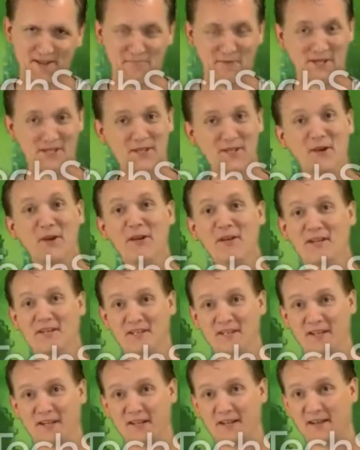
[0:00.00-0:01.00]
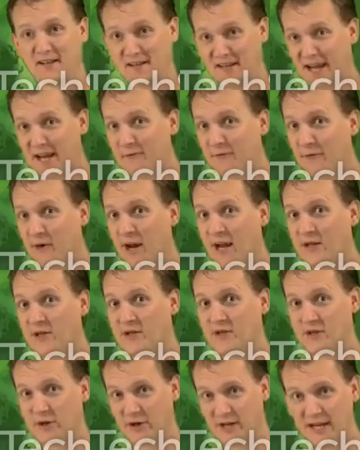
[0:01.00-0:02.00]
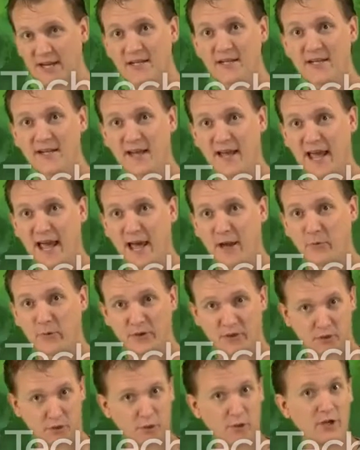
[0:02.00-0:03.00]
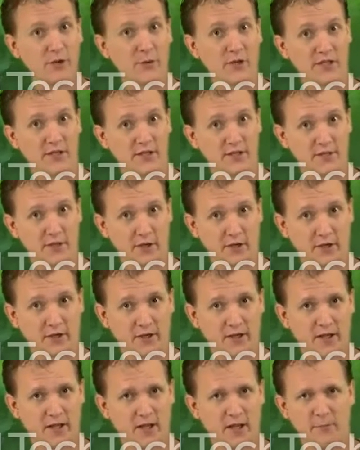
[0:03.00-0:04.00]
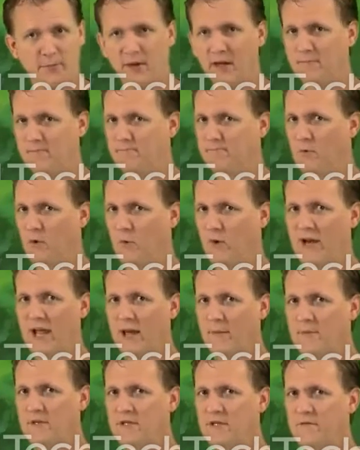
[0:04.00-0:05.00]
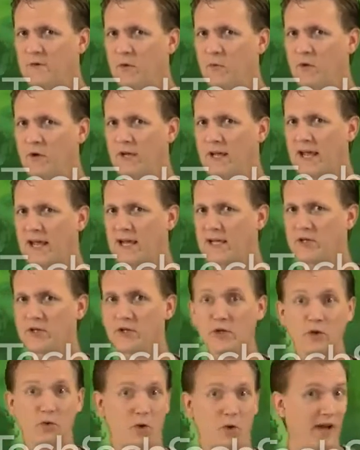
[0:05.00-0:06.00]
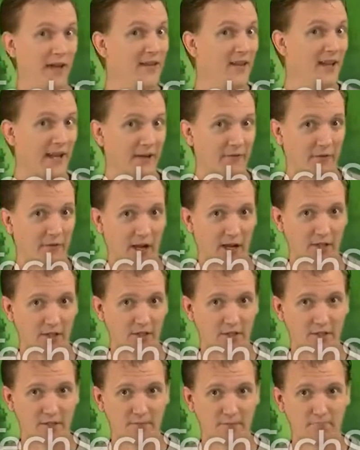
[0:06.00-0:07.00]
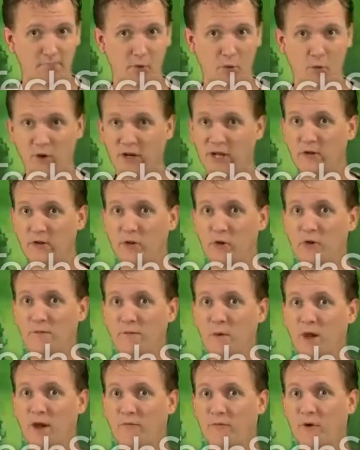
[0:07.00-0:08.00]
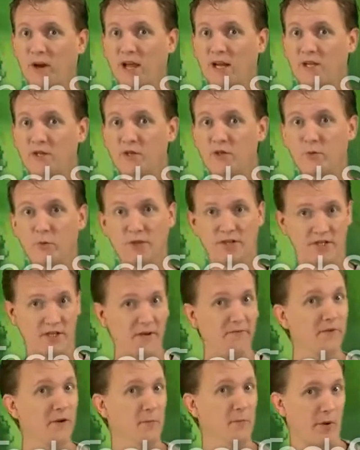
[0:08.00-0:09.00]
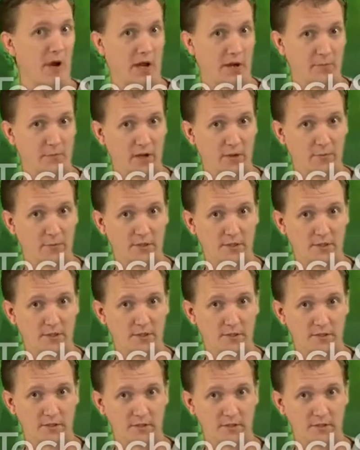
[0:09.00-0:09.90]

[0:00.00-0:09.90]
But seriously, like fractions are easy to add with the trick we just learned. But what happens if you want to add two unlike fractions? What do you do if you have fractions with different bottom numbers?